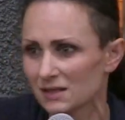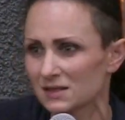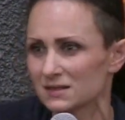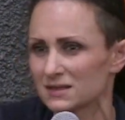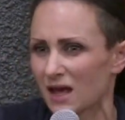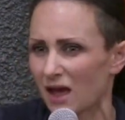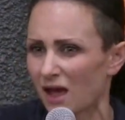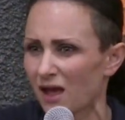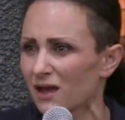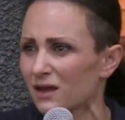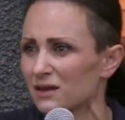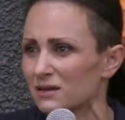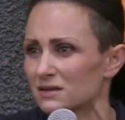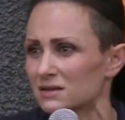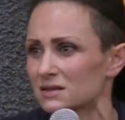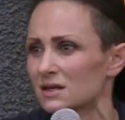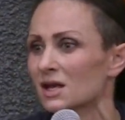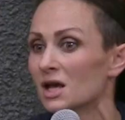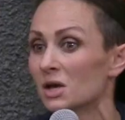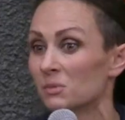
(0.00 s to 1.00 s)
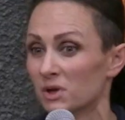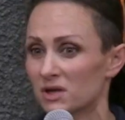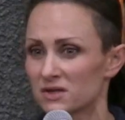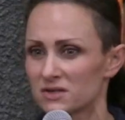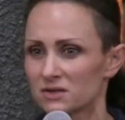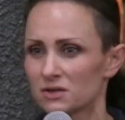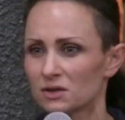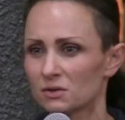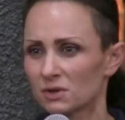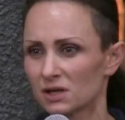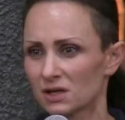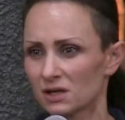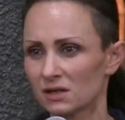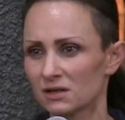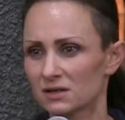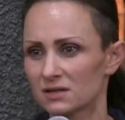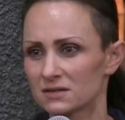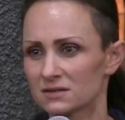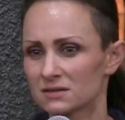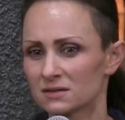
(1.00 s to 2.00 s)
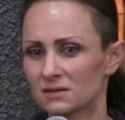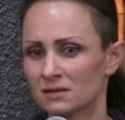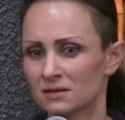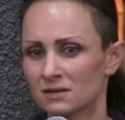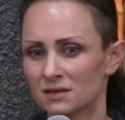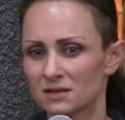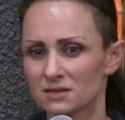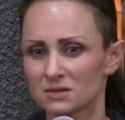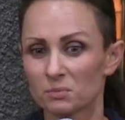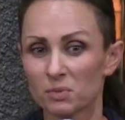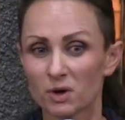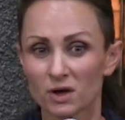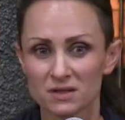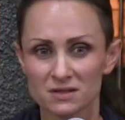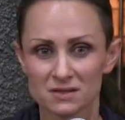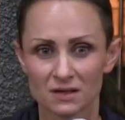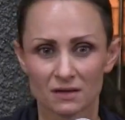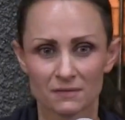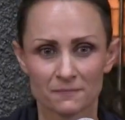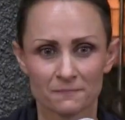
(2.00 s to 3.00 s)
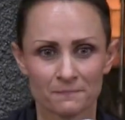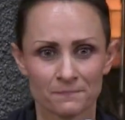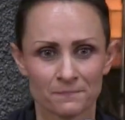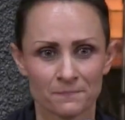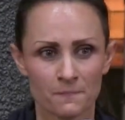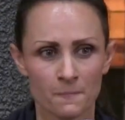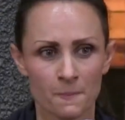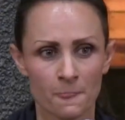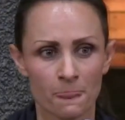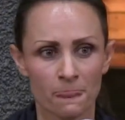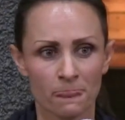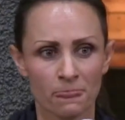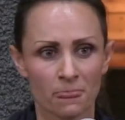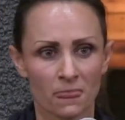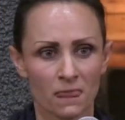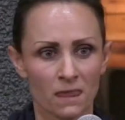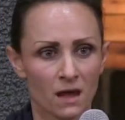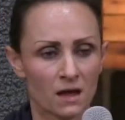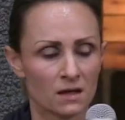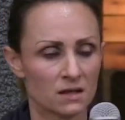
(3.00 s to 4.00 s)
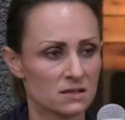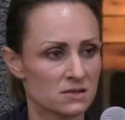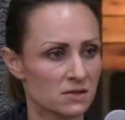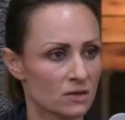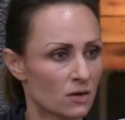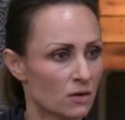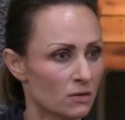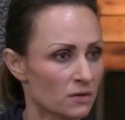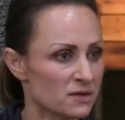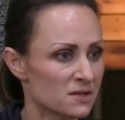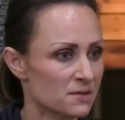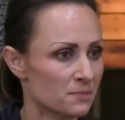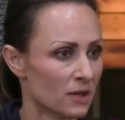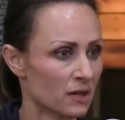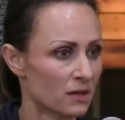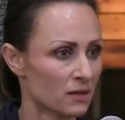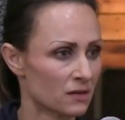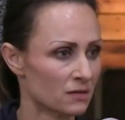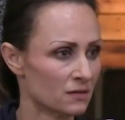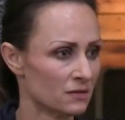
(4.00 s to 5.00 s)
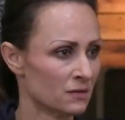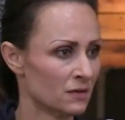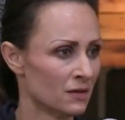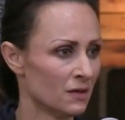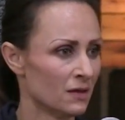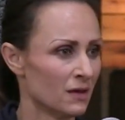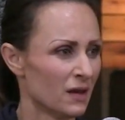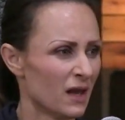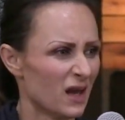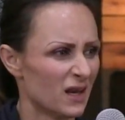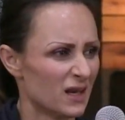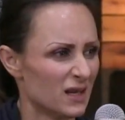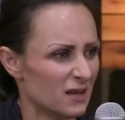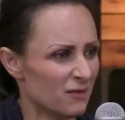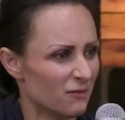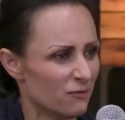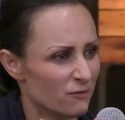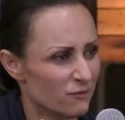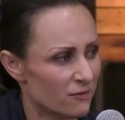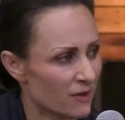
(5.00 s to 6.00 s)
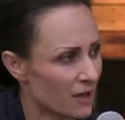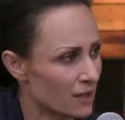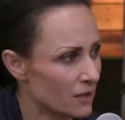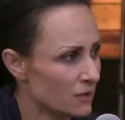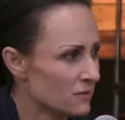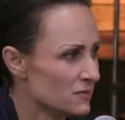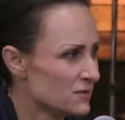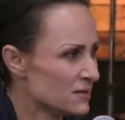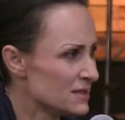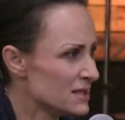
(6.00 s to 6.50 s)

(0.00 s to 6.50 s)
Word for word: in his hands because you know what it is? He's a potter and he's a goldsmith and he values